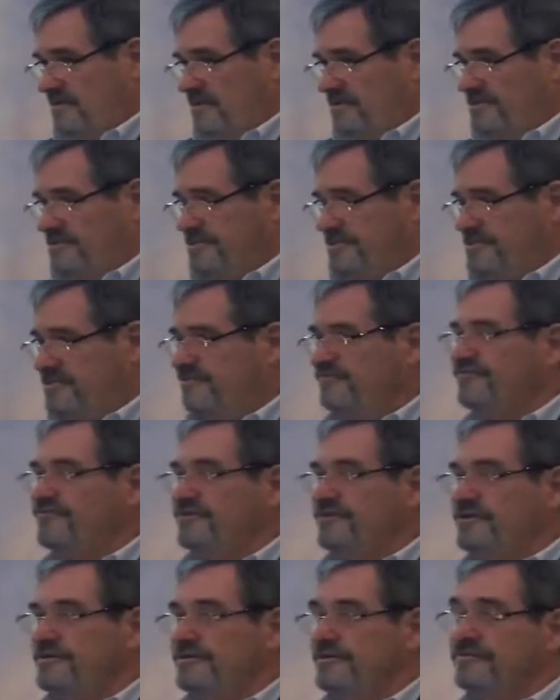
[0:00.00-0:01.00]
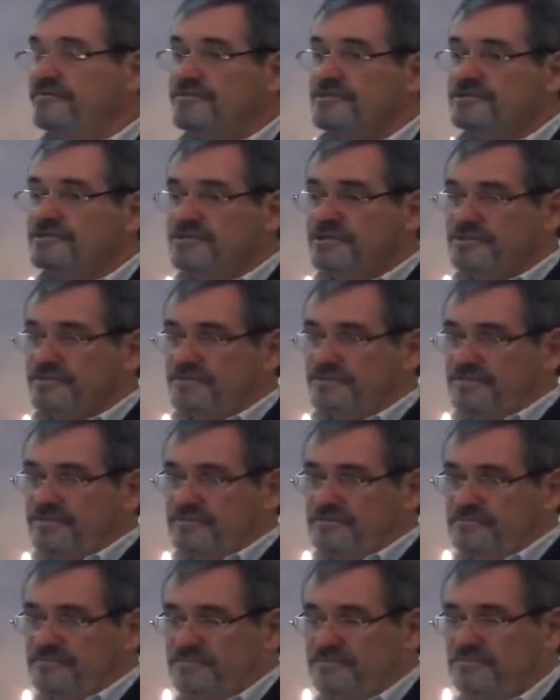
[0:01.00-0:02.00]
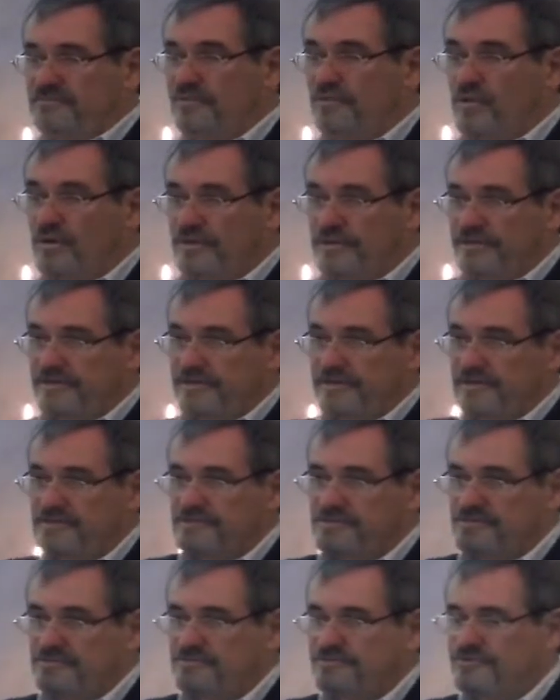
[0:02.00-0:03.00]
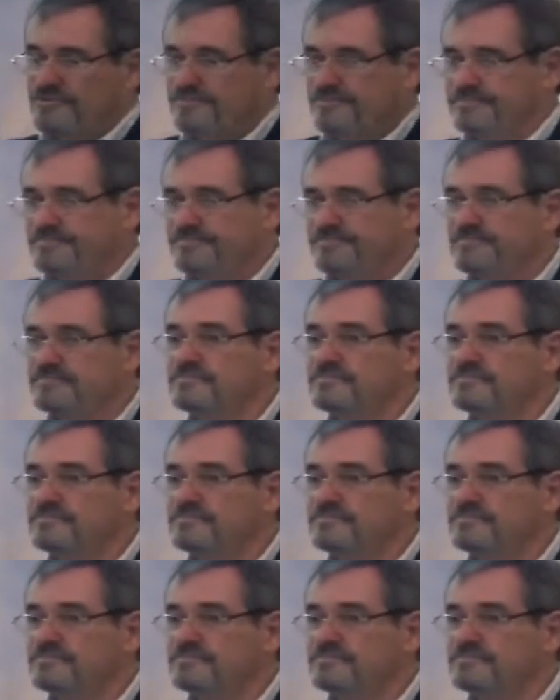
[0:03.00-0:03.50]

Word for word: Let's see the feet of the children walking that earth.